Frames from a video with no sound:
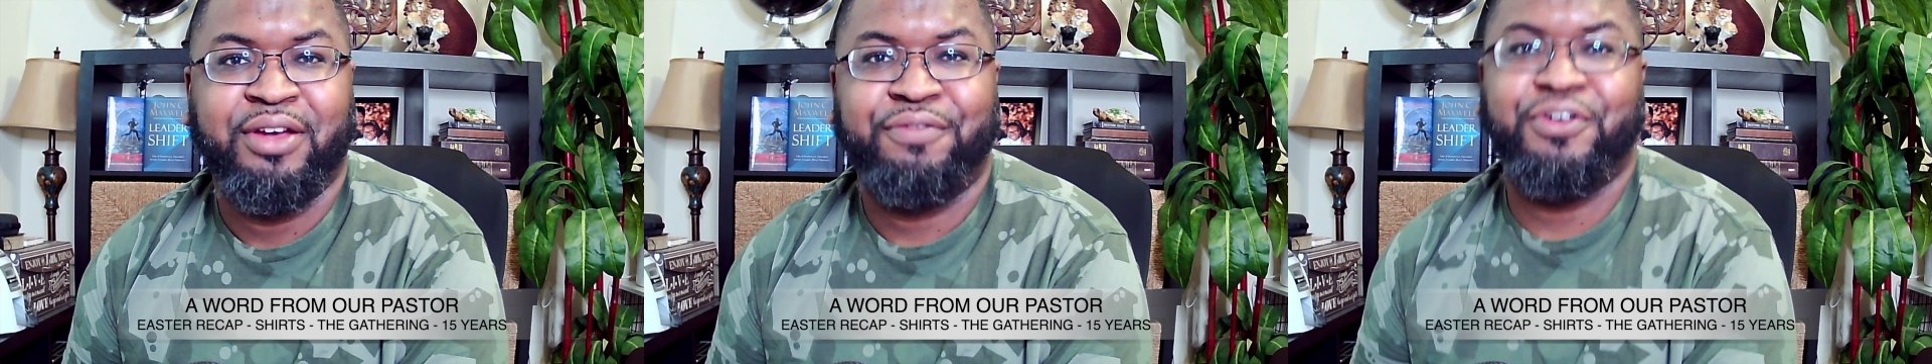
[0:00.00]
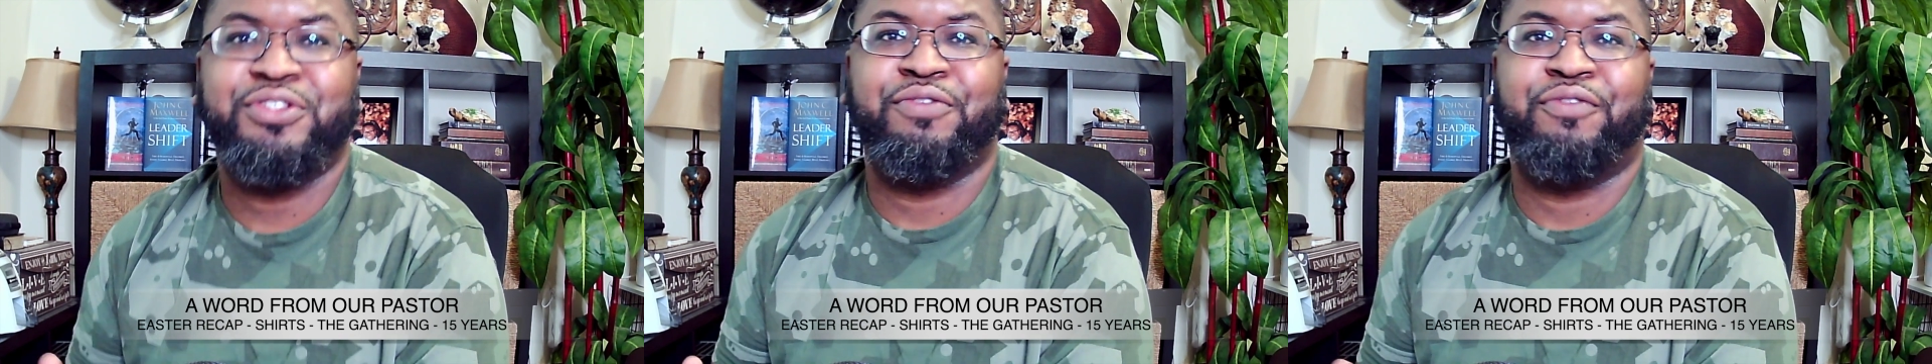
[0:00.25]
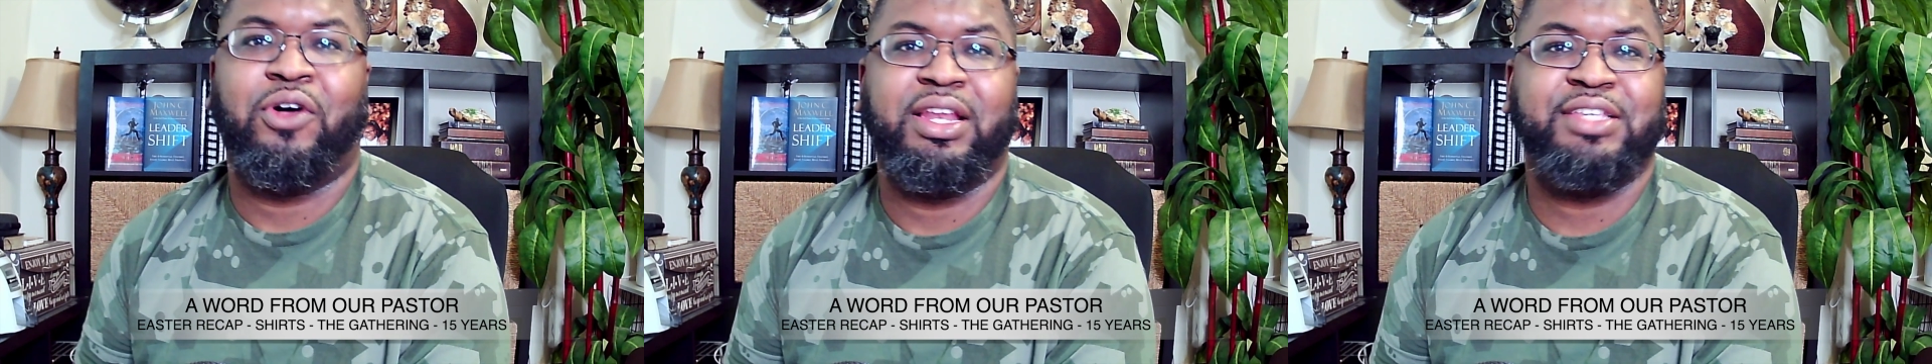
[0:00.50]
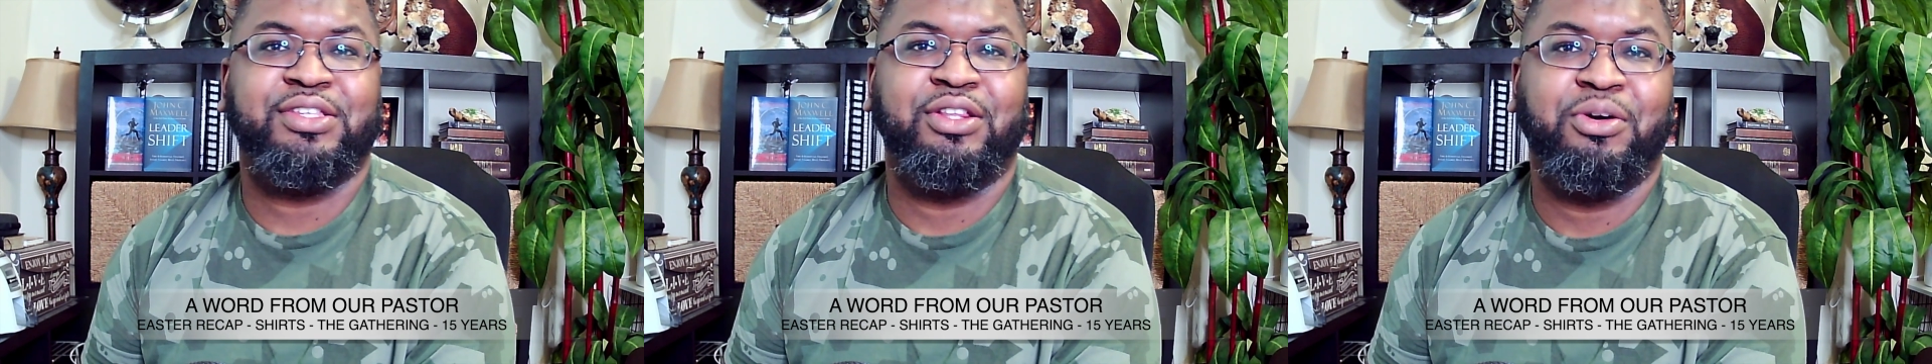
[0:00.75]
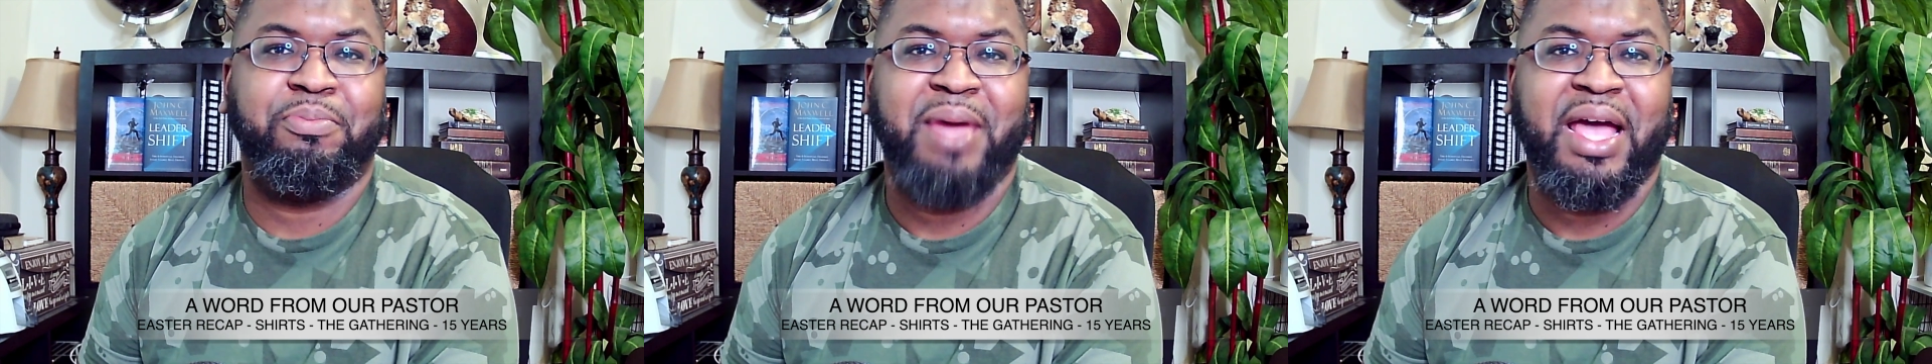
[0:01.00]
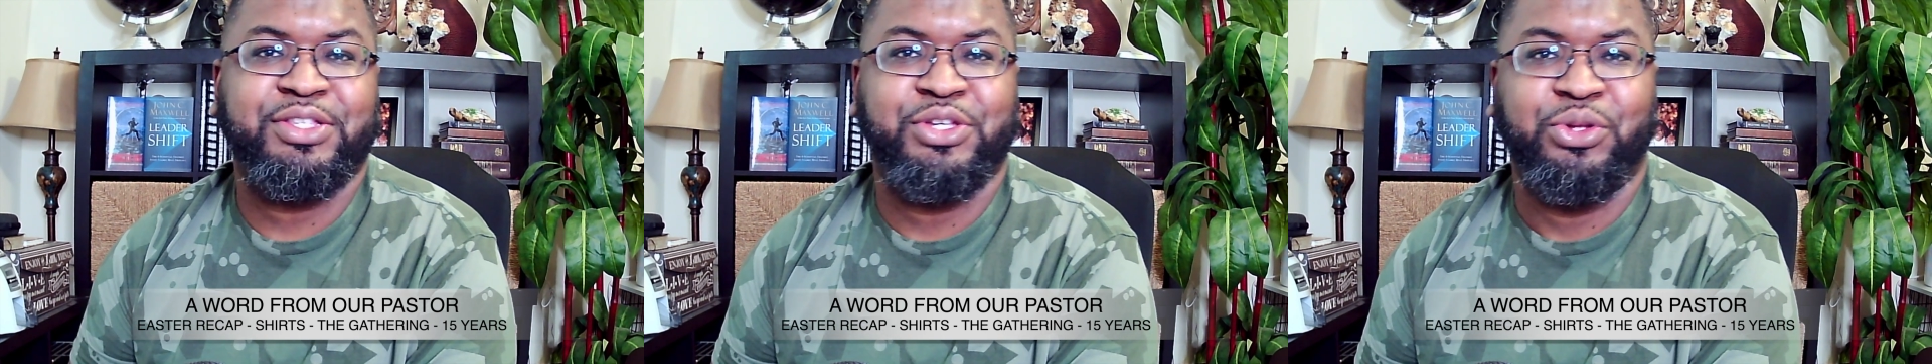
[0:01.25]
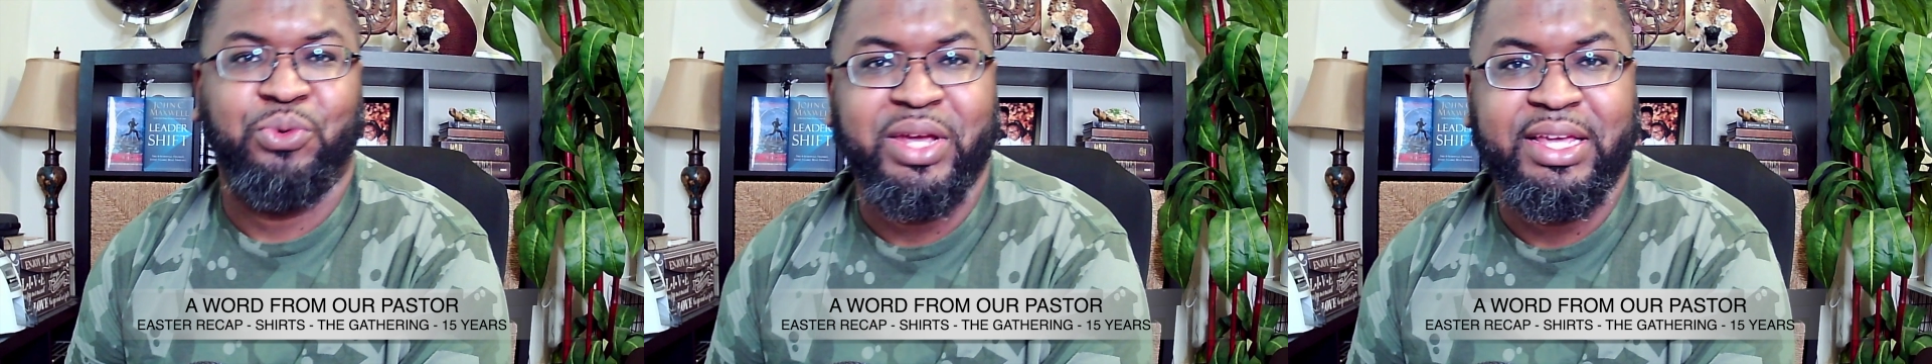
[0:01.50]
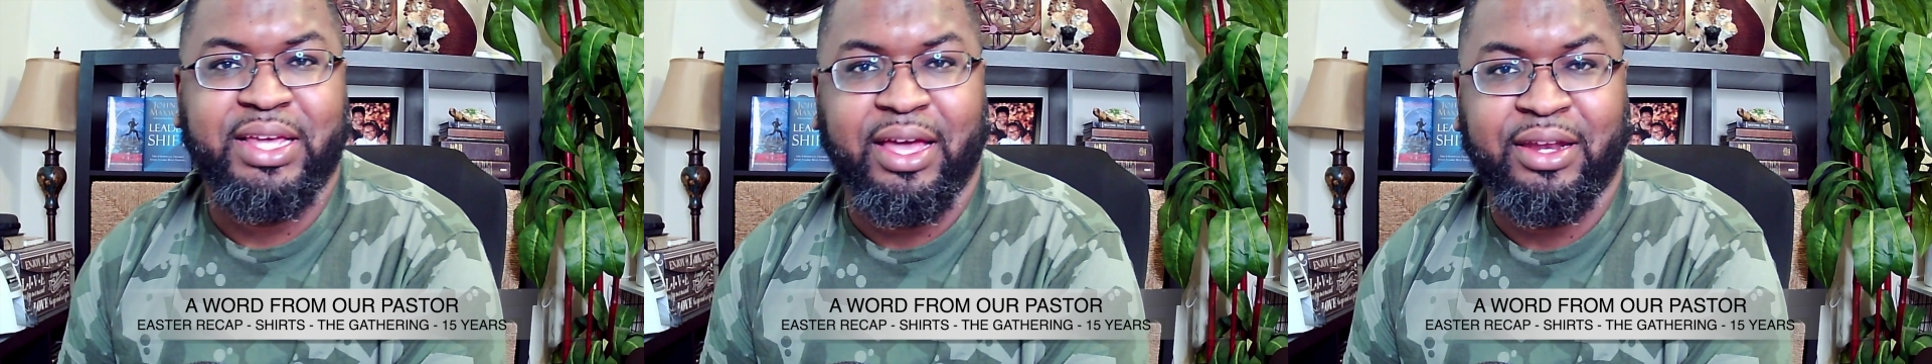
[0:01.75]
First of all, let's look back to the
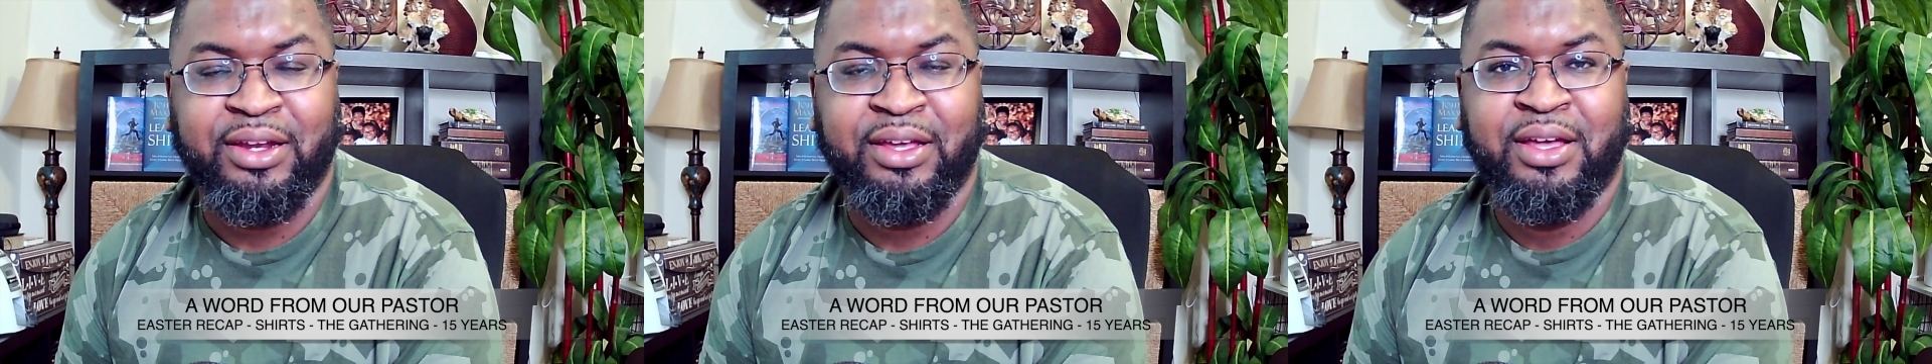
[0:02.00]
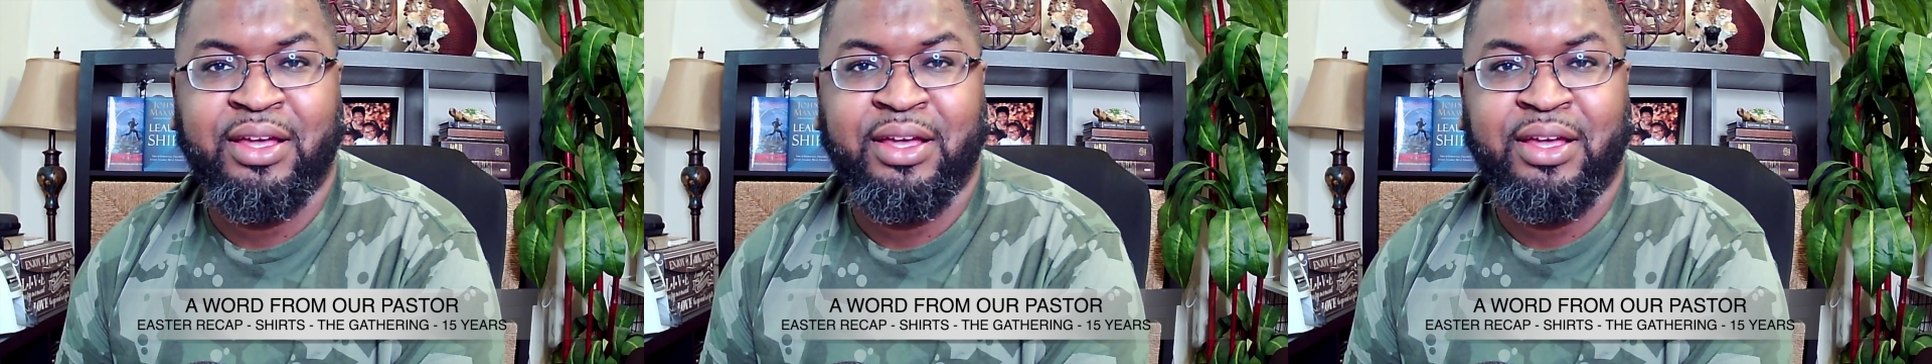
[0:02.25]
weekend,